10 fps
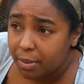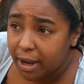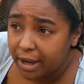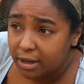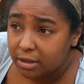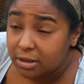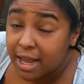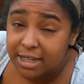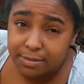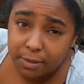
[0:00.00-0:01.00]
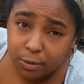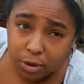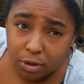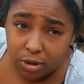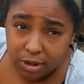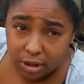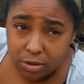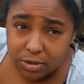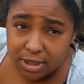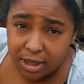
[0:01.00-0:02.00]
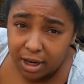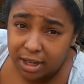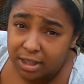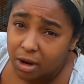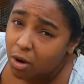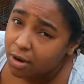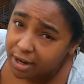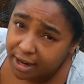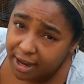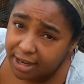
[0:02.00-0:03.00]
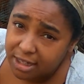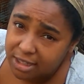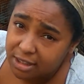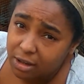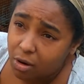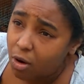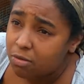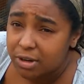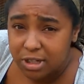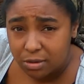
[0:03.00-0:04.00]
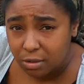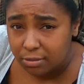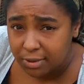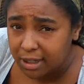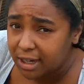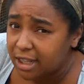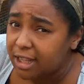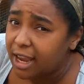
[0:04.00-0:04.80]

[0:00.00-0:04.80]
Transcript: But lots of people locally use it, and they all get eggs and they all raise their own meat, and